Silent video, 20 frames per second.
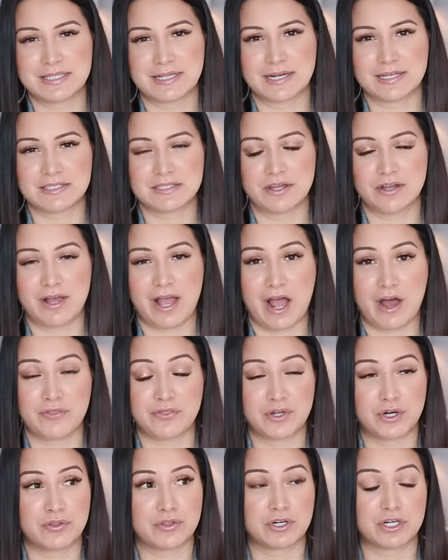that I saw out
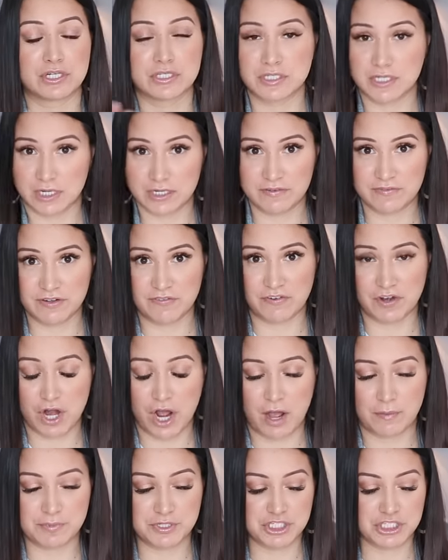there, there are a ton of different
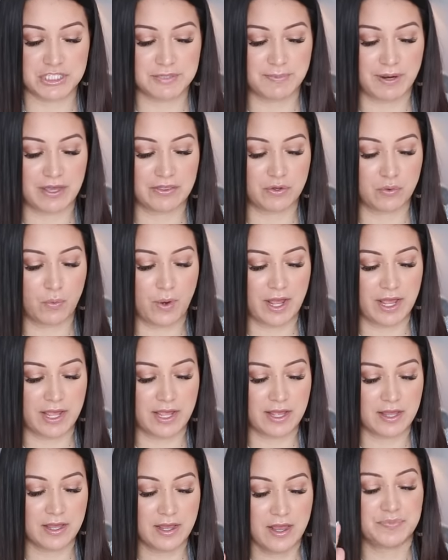options, by the
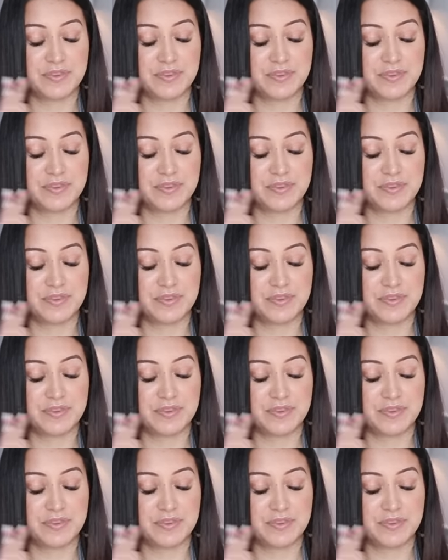way.